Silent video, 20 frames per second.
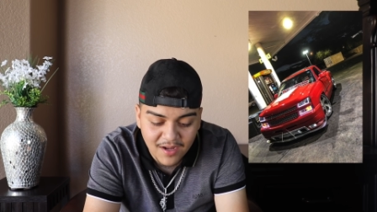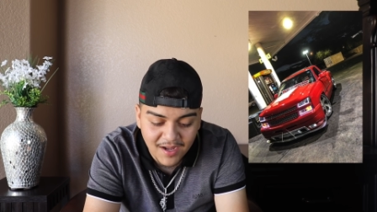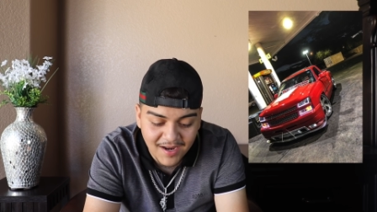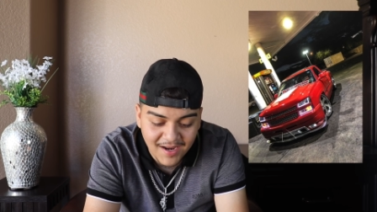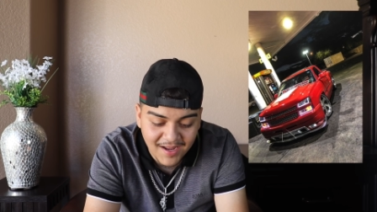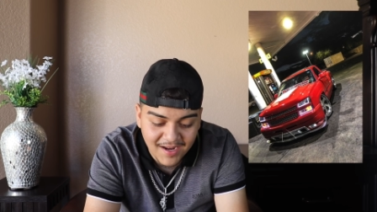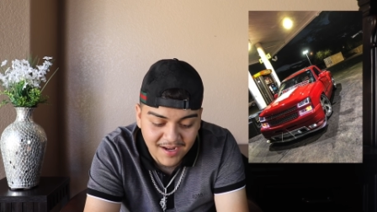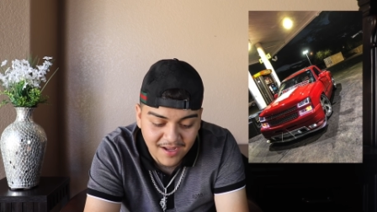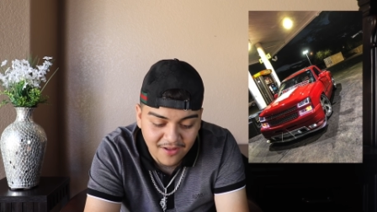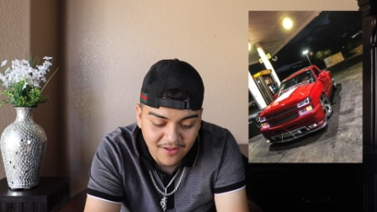I
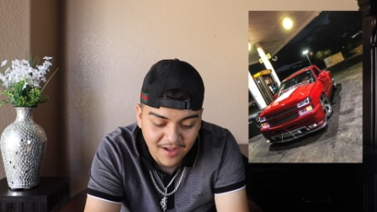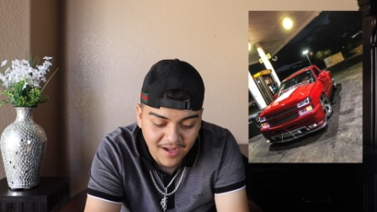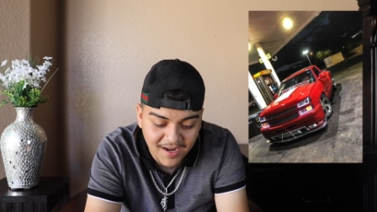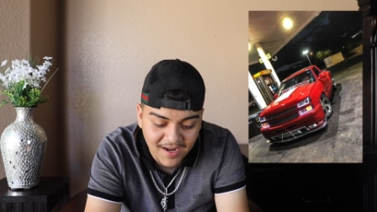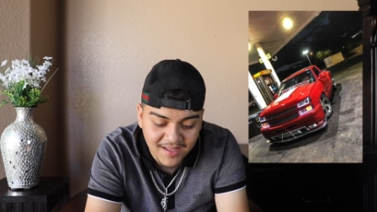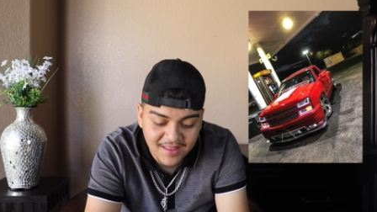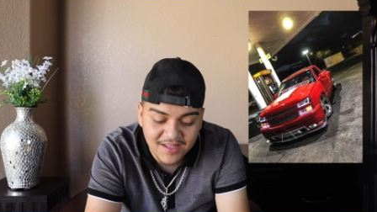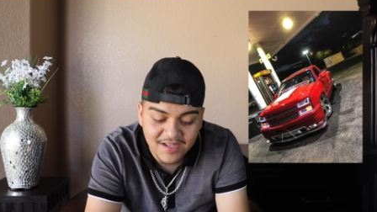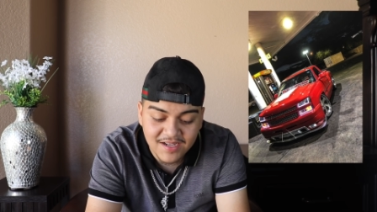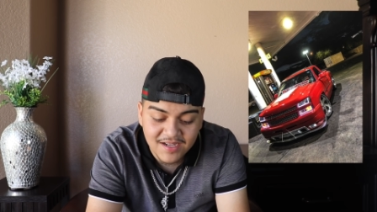like how I
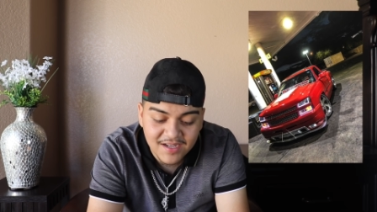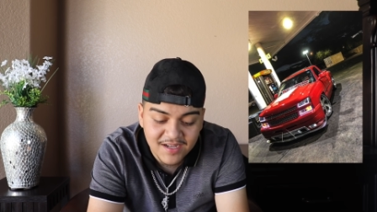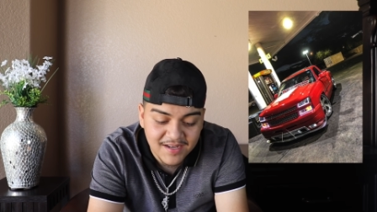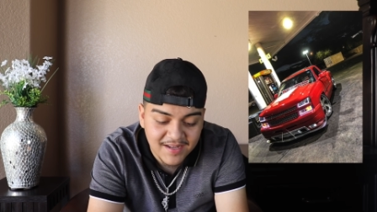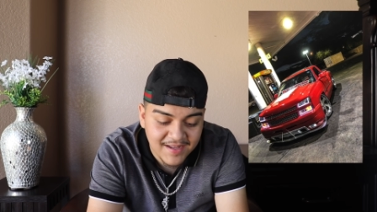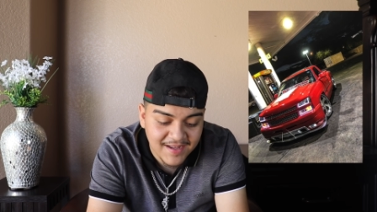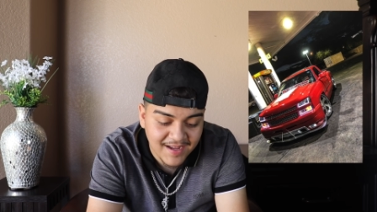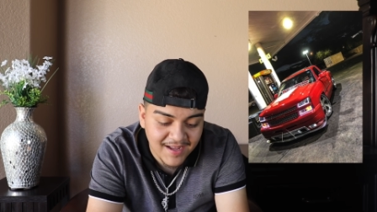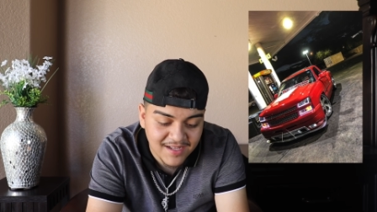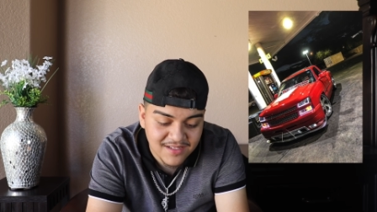like the
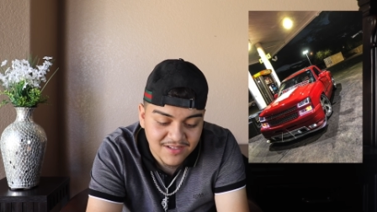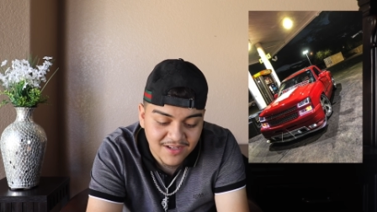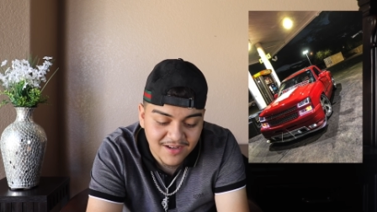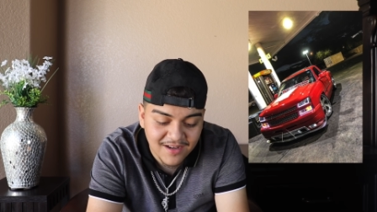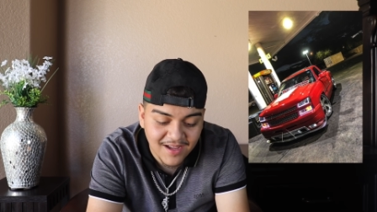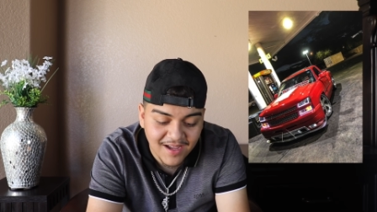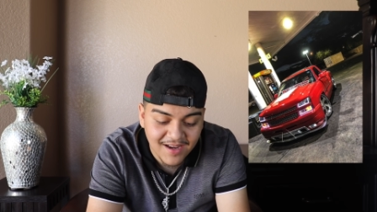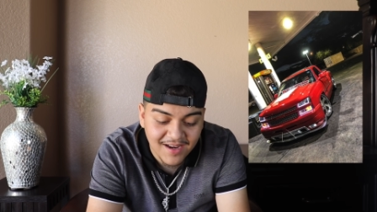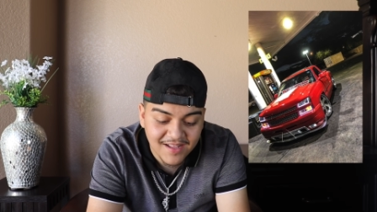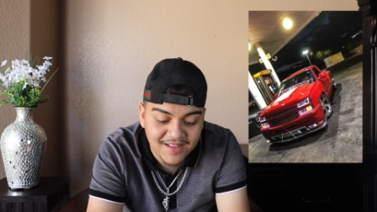hood he has on
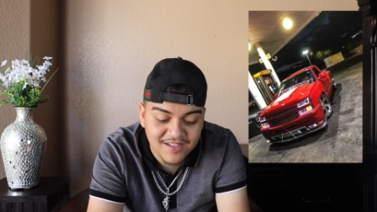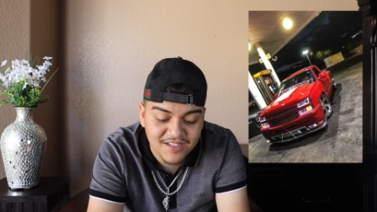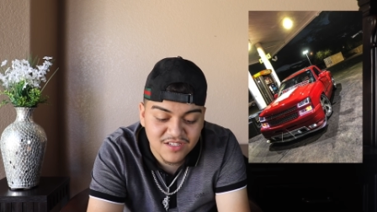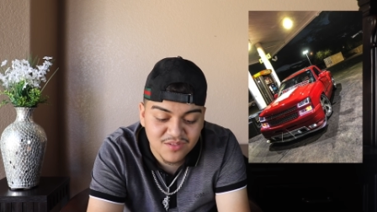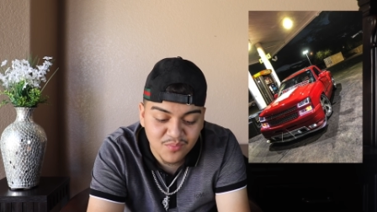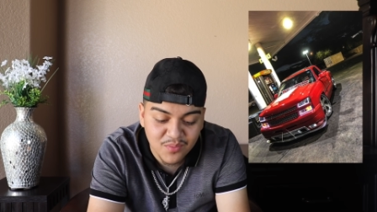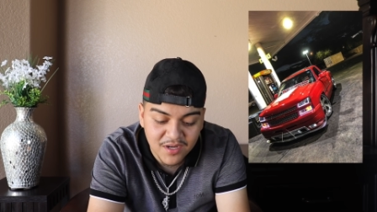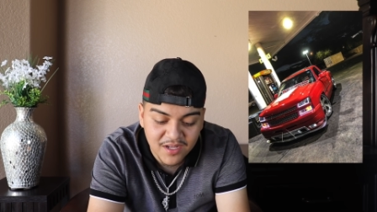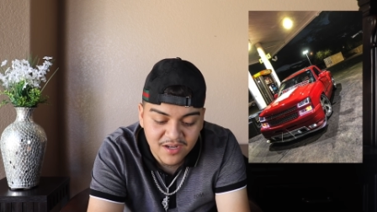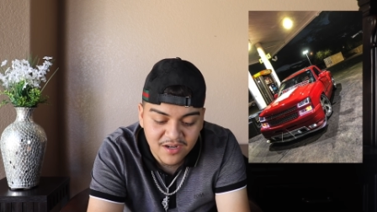it. I like the
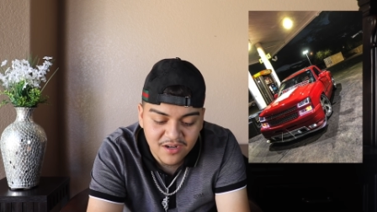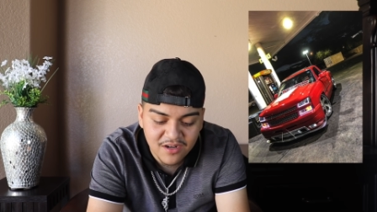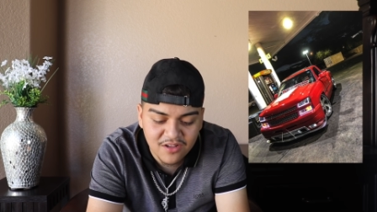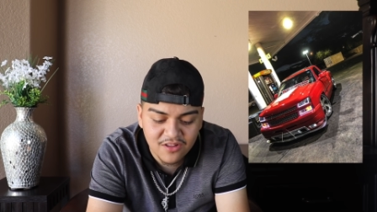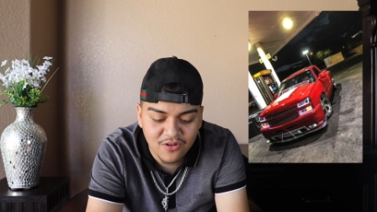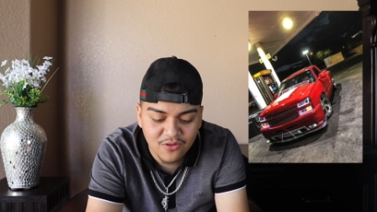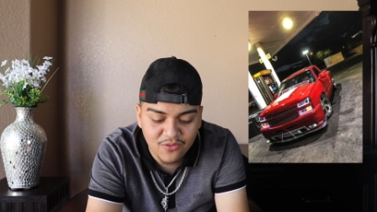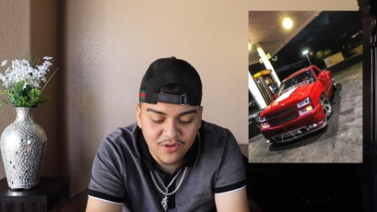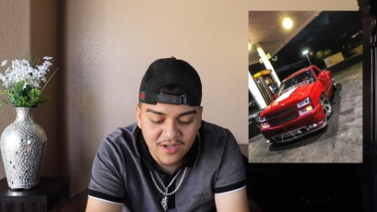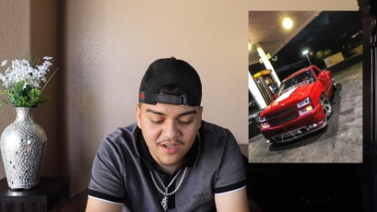splitter,
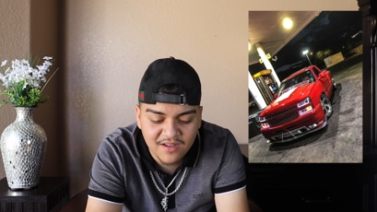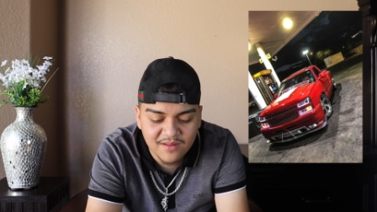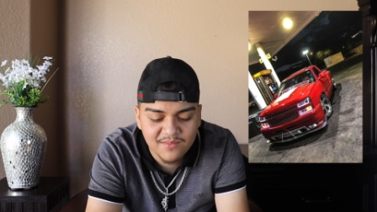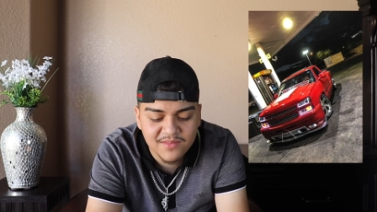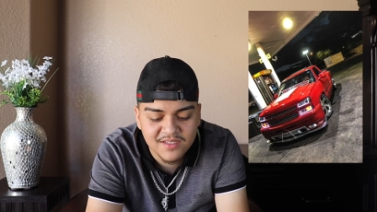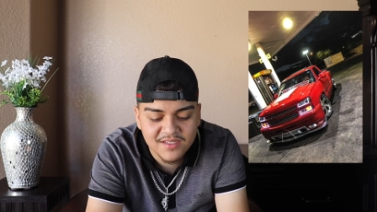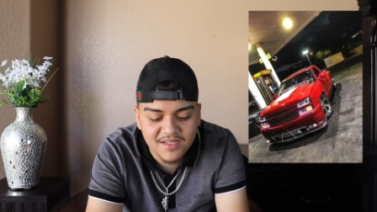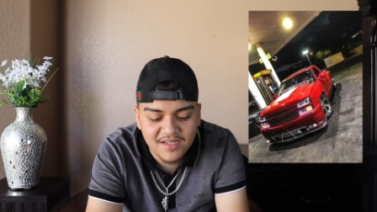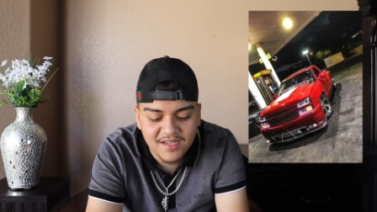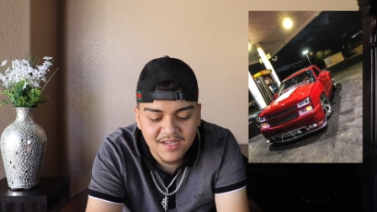the
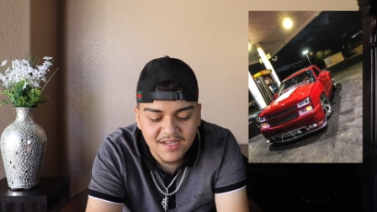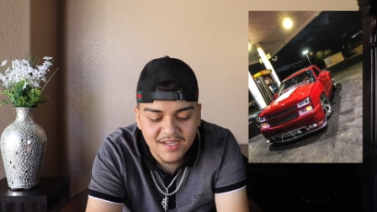rims.